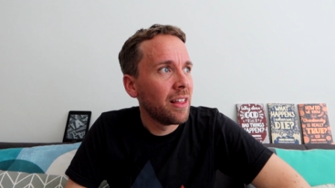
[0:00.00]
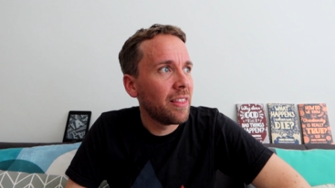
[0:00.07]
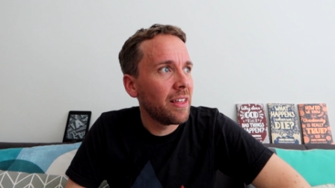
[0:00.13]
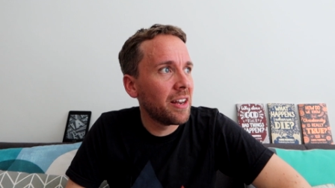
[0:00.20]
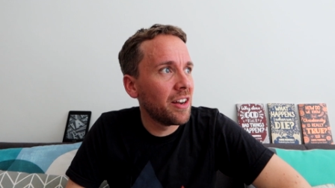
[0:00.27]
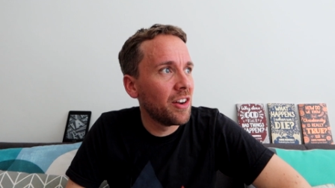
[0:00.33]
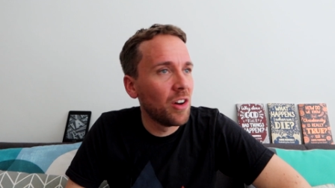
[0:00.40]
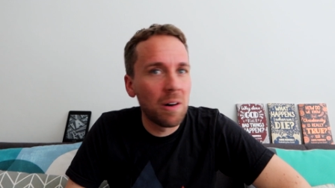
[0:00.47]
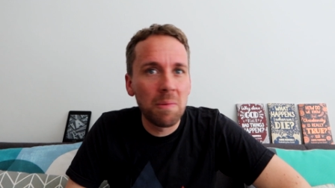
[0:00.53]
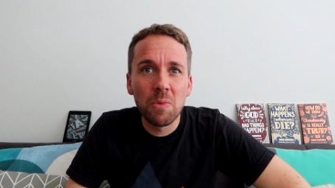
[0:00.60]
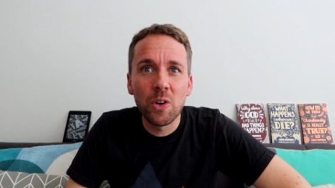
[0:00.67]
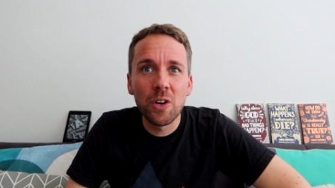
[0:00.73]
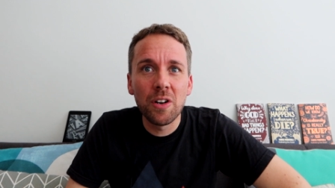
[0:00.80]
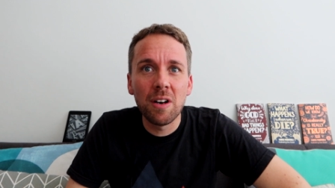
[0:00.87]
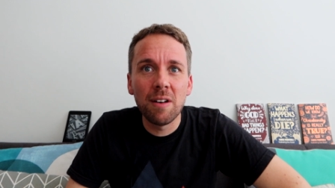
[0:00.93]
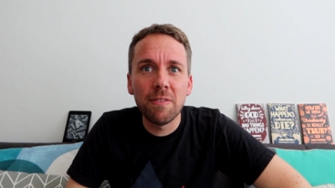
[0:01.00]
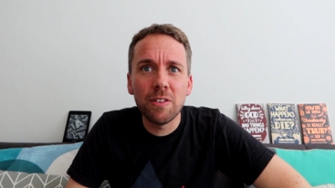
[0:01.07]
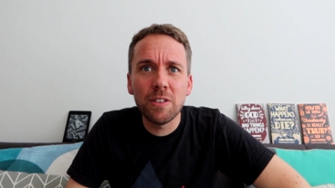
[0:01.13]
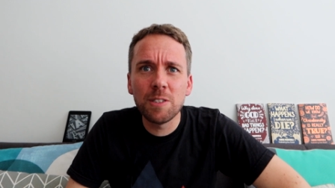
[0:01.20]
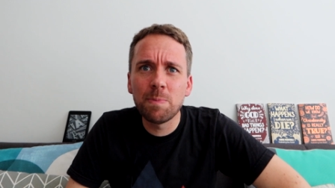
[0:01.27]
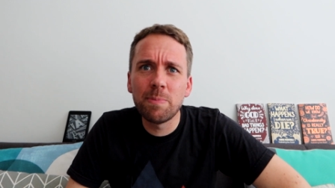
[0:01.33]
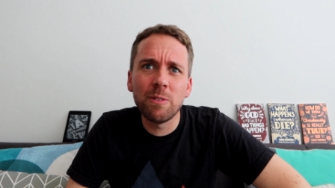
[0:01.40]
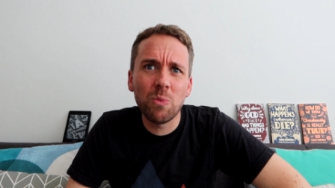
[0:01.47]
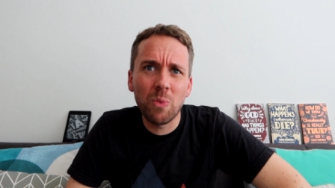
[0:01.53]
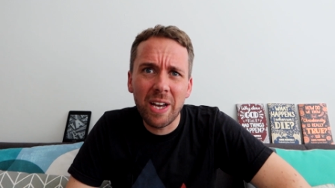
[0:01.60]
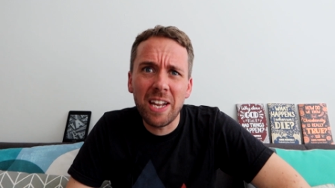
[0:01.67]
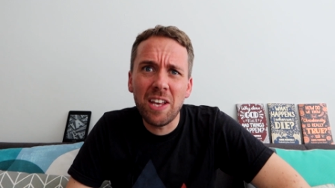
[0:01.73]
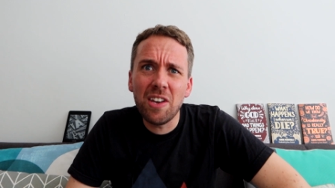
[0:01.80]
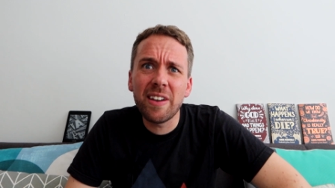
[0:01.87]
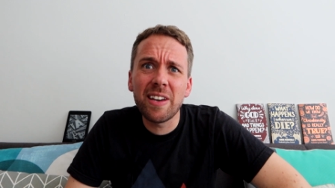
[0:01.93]
that are not more novels, but
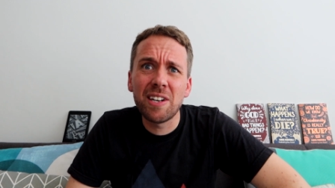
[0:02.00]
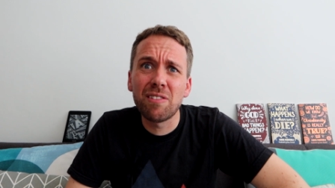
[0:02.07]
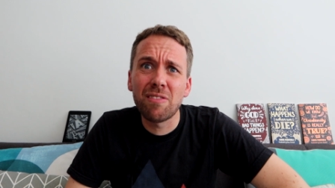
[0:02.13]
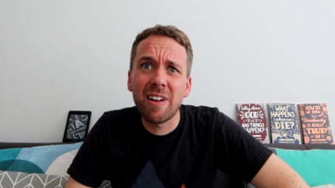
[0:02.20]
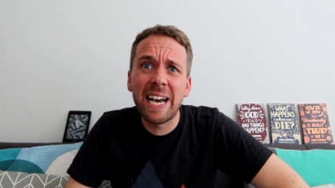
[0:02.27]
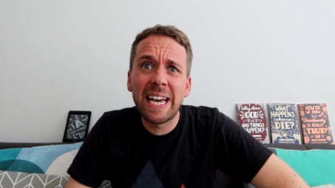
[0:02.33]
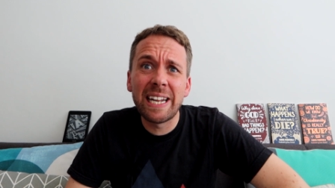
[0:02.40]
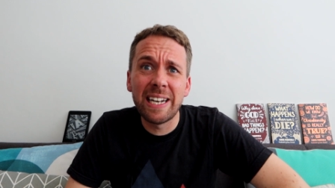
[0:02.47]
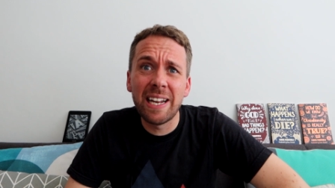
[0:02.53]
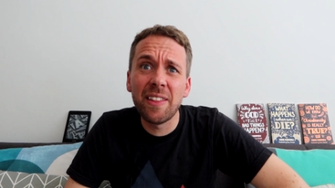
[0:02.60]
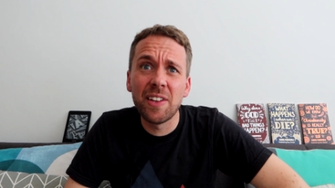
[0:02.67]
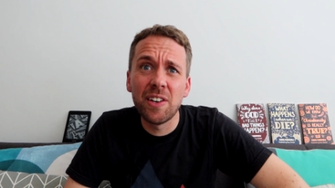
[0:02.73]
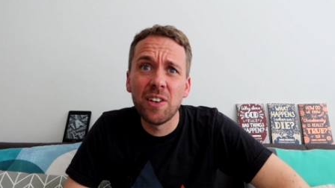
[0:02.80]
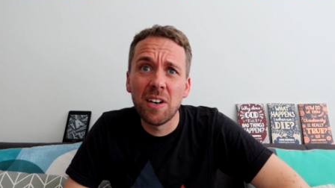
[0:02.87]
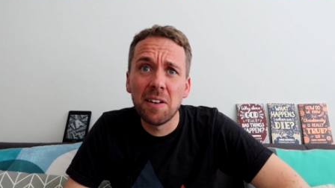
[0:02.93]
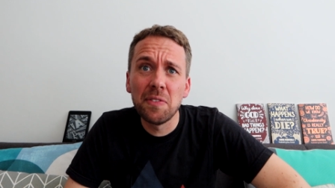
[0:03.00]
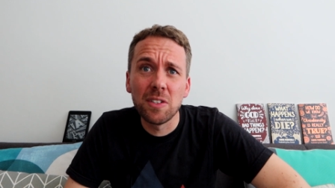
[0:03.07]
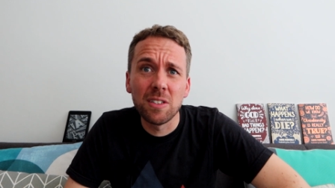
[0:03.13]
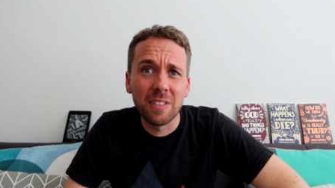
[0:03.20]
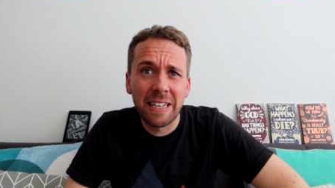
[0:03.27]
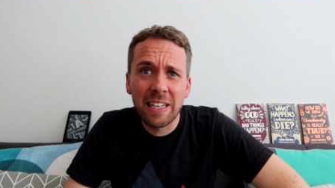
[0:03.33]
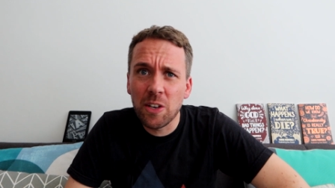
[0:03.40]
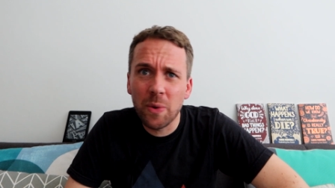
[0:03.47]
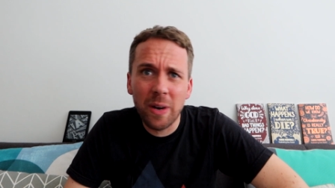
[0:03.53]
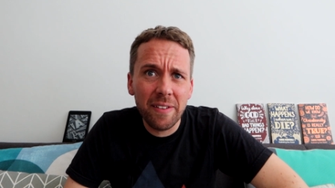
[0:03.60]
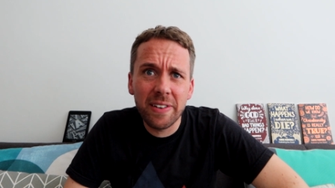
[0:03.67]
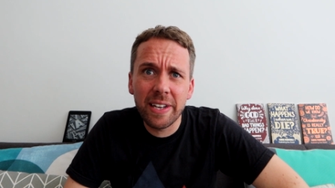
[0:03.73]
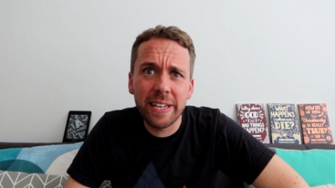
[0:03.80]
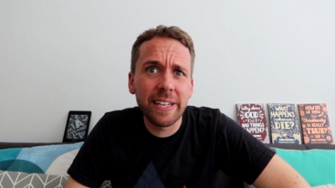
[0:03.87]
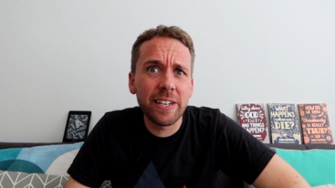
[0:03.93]
when are you gonna write another novel? Are you
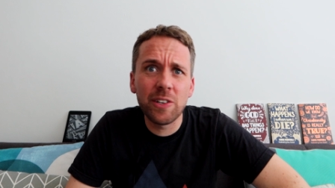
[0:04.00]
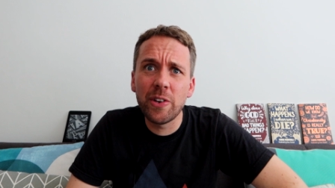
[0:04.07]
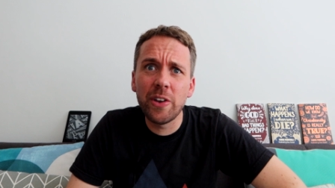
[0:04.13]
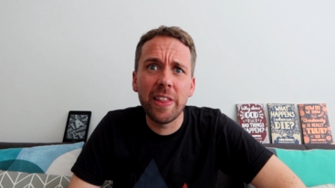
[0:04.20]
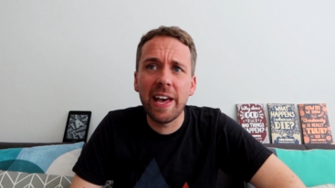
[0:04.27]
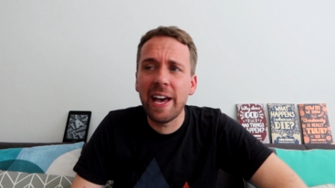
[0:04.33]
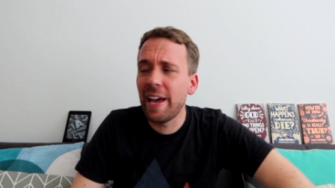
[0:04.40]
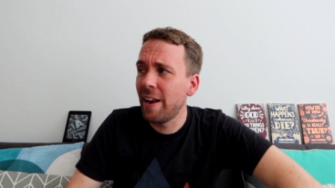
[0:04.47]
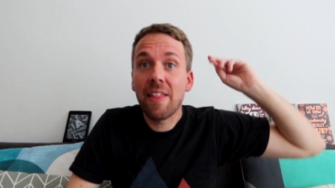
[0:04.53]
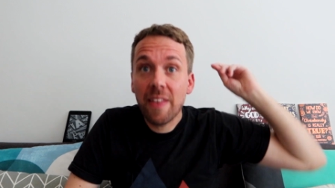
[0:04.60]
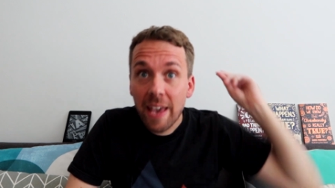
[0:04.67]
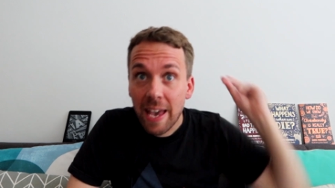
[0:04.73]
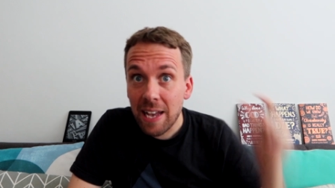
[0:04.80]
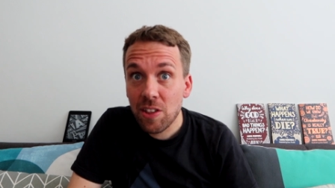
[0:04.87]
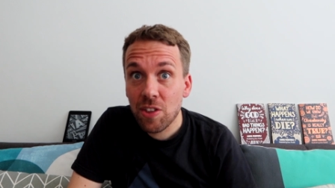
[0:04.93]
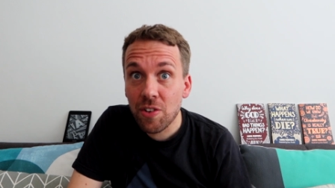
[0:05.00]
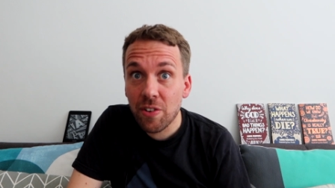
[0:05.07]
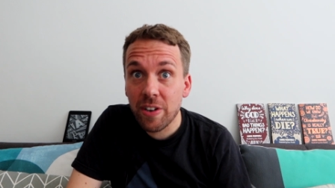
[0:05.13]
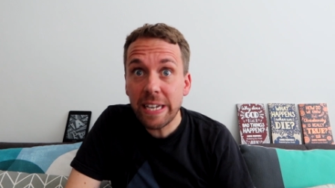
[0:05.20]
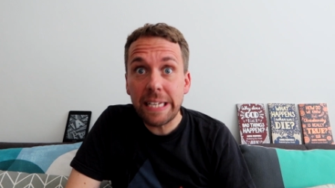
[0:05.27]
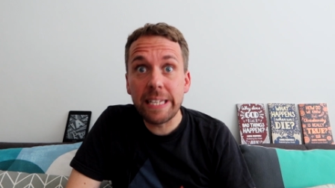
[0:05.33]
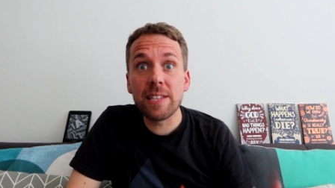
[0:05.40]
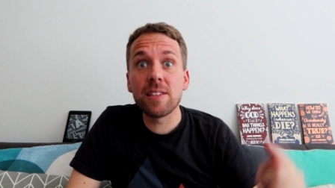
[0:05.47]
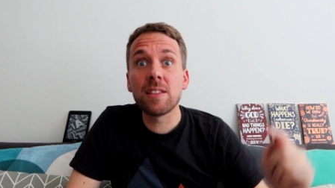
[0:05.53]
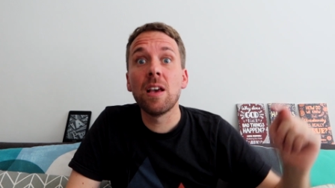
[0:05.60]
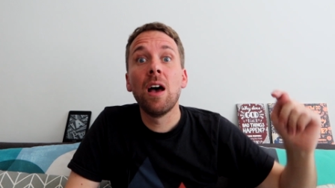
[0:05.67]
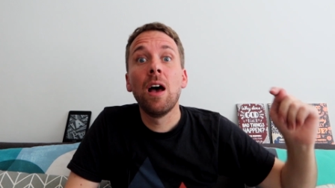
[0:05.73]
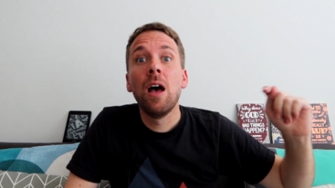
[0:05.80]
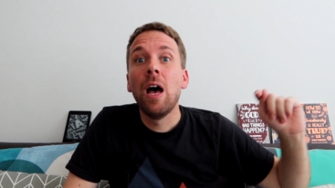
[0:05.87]
ever gonna do that? And the answer is,